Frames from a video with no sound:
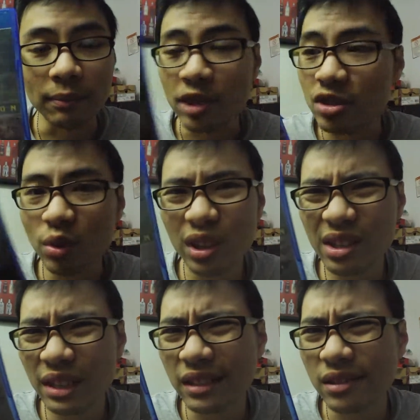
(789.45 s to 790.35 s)
The story
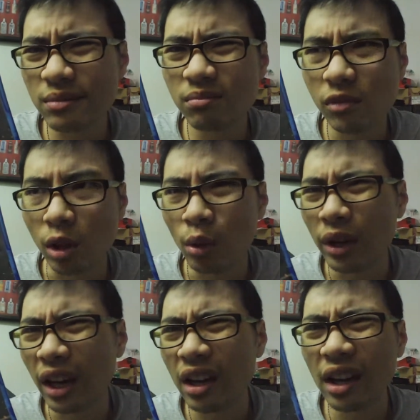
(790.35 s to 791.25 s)
is
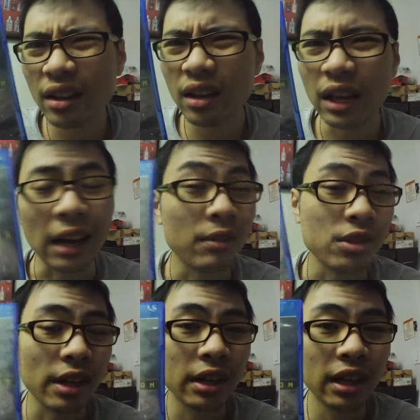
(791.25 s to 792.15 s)
okay, I think. I haven't
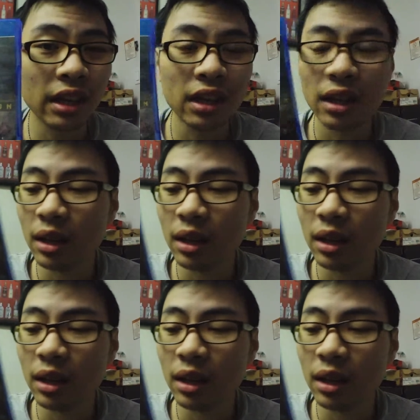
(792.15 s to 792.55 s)
tried it yet.